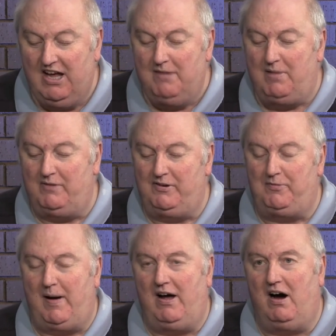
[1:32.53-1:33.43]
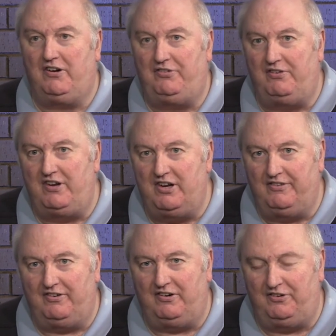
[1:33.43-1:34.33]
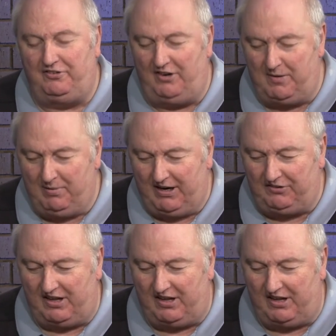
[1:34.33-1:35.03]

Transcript: published by Oxford University Press.